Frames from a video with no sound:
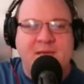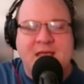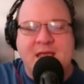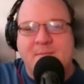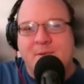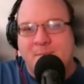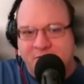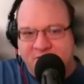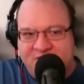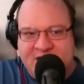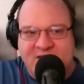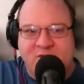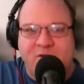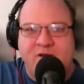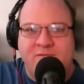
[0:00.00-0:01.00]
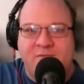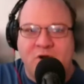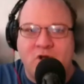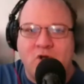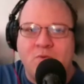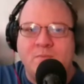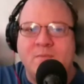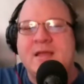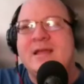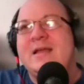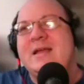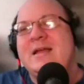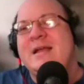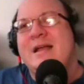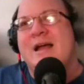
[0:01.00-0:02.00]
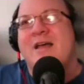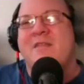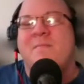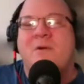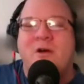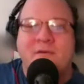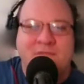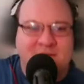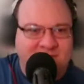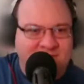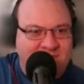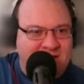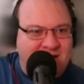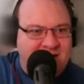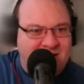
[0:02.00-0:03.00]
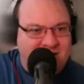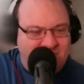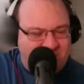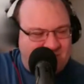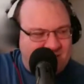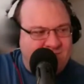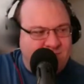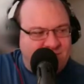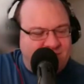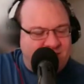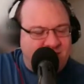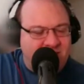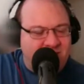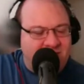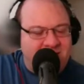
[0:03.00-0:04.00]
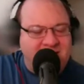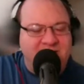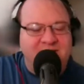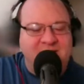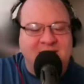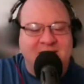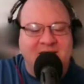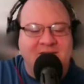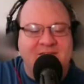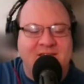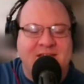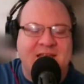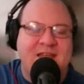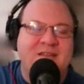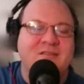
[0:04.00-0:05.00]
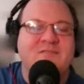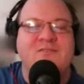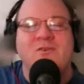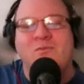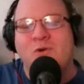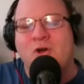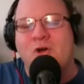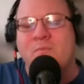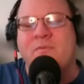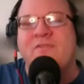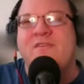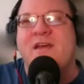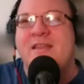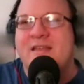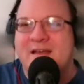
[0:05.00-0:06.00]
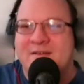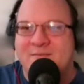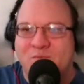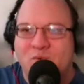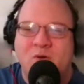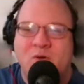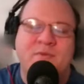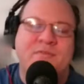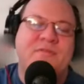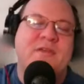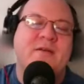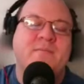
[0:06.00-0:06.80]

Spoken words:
They became a protectorate of Rome. The Parthians trying to mess with their inner dealings again, so Rome decided to have war with